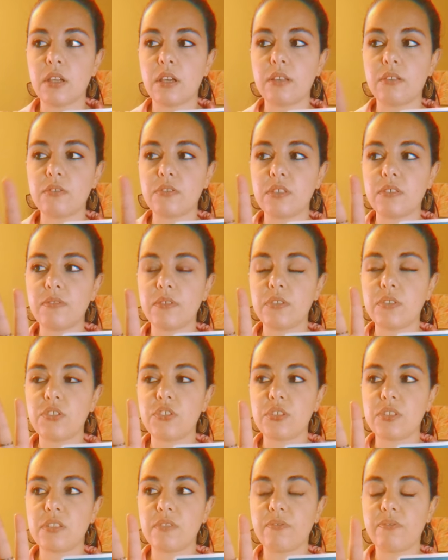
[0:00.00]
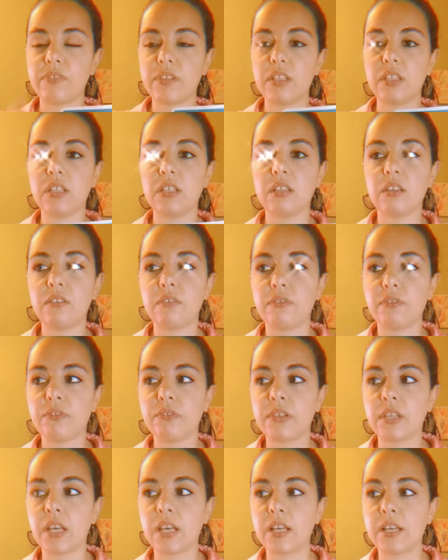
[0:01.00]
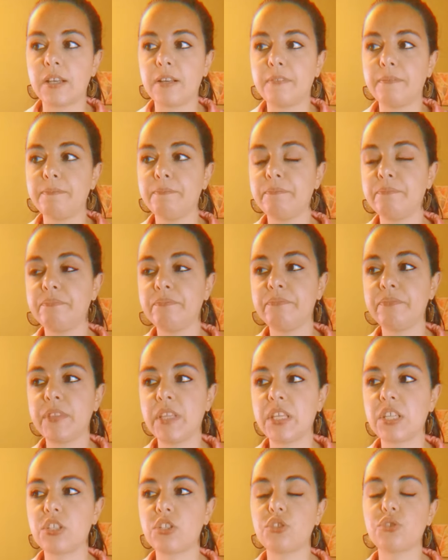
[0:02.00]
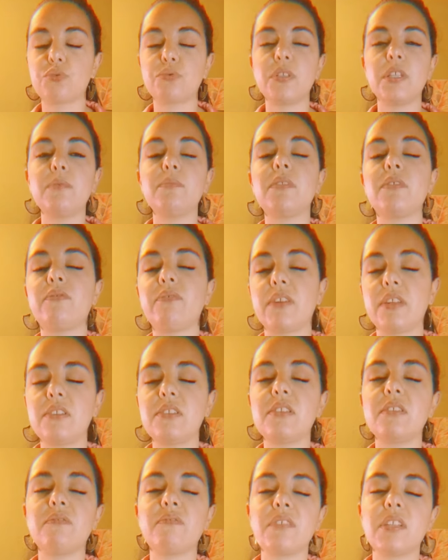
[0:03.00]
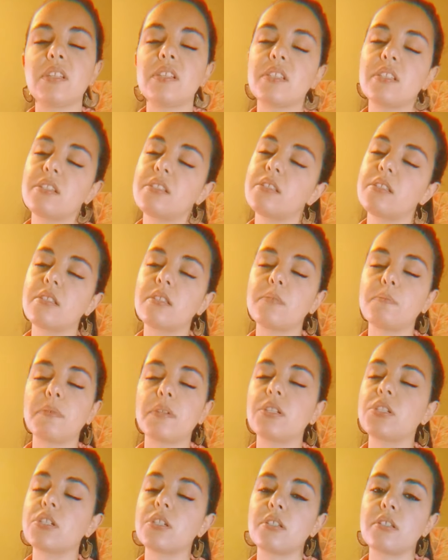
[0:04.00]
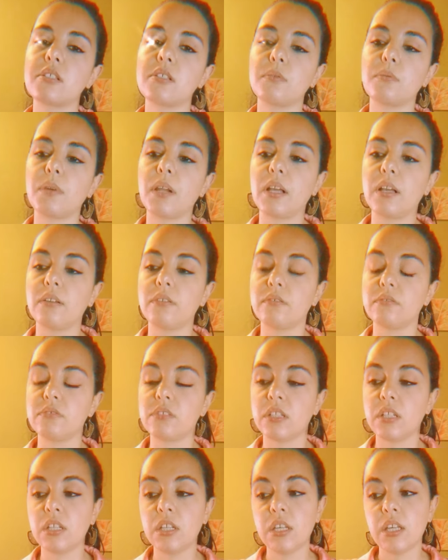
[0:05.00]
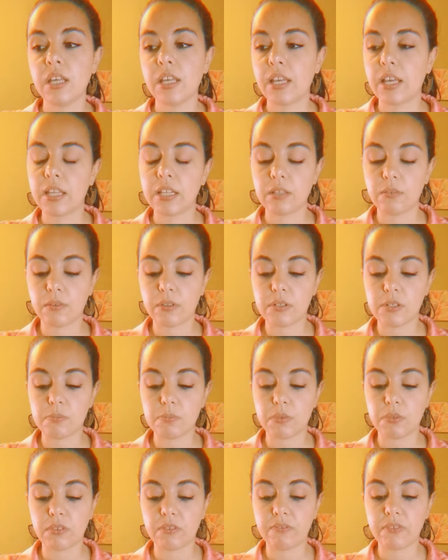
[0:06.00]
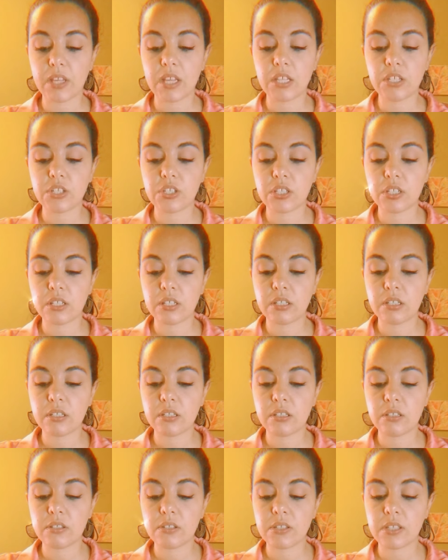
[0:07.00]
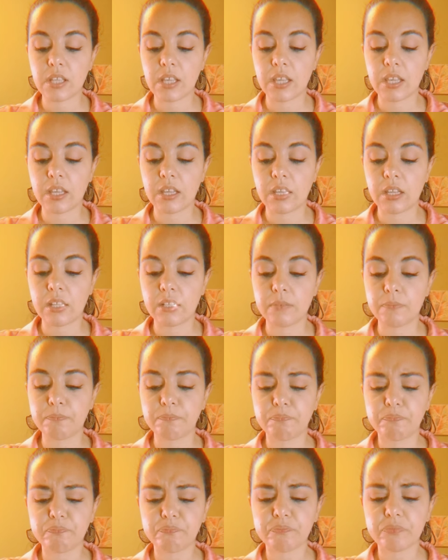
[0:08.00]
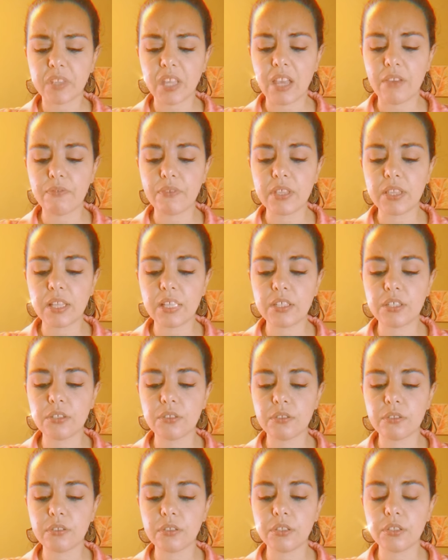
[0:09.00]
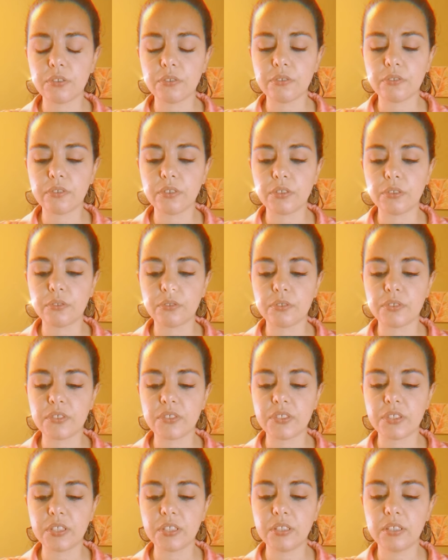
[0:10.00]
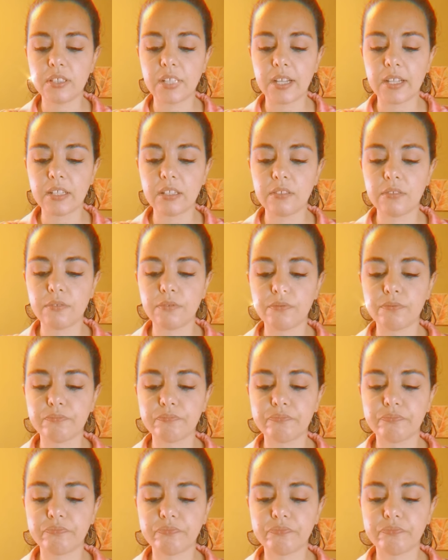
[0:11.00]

Others of you, it's just a feeling of extreme defensiveness and suspicious around anyone's motivations. And I feel like you're still kind of